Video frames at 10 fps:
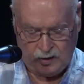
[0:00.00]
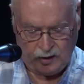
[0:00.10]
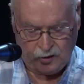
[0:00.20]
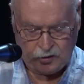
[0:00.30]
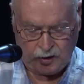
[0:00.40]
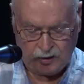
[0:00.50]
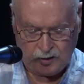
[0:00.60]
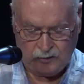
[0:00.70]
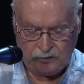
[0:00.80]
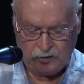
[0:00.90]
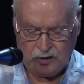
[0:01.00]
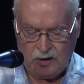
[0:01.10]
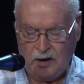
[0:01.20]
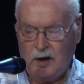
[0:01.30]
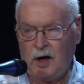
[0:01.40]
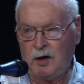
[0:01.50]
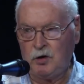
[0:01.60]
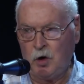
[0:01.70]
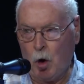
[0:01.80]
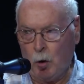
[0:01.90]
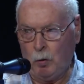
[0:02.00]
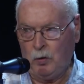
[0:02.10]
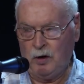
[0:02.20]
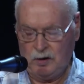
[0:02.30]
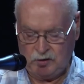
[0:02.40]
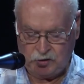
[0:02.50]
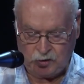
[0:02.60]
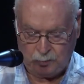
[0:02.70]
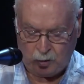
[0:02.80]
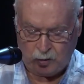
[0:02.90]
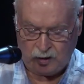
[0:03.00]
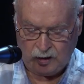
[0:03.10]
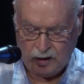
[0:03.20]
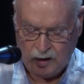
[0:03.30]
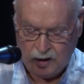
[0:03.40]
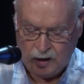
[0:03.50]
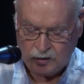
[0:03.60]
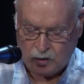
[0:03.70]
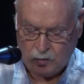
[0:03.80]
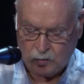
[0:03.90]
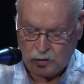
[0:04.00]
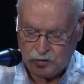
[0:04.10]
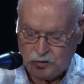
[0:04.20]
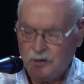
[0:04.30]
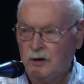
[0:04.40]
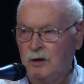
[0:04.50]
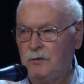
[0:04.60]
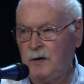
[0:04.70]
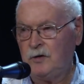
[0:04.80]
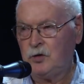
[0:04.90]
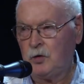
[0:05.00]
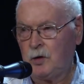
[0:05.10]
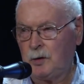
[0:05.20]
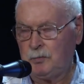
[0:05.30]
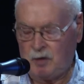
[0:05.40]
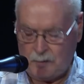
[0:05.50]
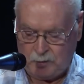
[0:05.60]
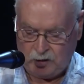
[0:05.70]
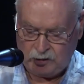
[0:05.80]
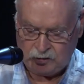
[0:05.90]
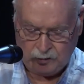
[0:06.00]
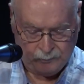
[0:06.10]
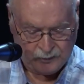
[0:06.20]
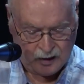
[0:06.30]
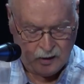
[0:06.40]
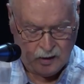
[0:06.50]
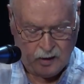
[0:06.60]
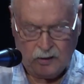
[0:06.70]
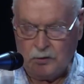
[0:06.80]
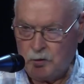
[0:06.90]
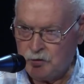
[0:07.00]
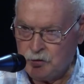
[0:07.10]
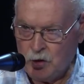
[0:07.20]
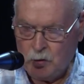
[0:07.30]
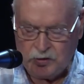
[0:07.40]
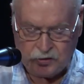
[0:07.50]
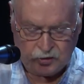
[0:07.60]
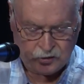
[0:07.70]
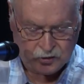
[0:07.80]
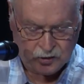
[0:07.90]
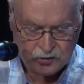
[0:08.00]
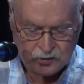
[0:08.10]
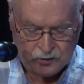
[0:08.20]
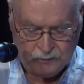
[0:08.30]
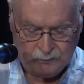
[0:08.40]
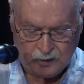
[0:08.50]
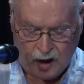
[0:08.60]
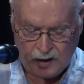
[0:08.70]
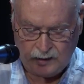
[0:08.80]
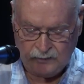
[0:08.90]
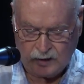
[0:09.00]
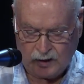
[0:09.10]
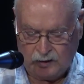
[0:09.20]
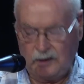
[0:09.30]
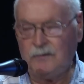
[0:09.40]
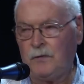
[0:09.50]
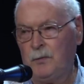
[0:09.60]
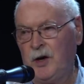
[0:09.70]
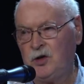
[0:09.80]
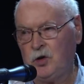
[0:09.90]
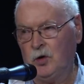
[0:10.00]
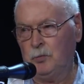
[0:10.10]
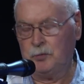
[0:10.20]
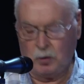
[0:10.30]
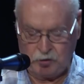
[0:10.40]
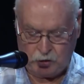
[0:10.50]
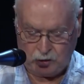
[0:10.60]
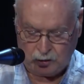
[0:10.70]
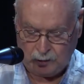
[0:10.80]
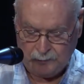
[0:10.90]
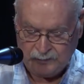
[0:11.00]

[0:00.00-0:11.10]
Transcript: incentives and no support to owners of historic properties. There is no assistance, not even an informational brochure.